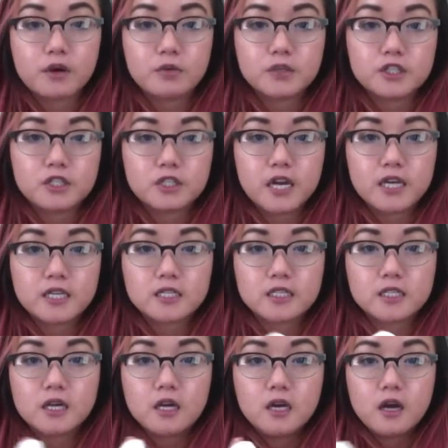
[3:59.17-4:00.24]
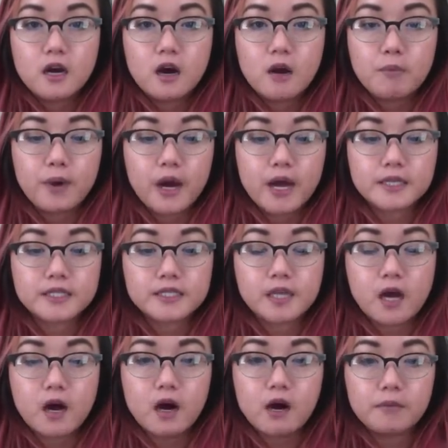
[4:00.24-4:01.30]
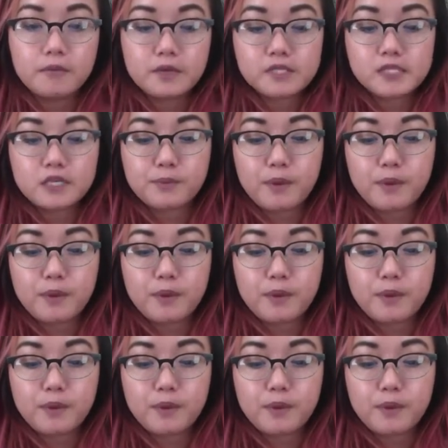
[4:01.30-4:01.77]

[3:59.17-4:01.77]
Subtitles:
which is nice, but to keep them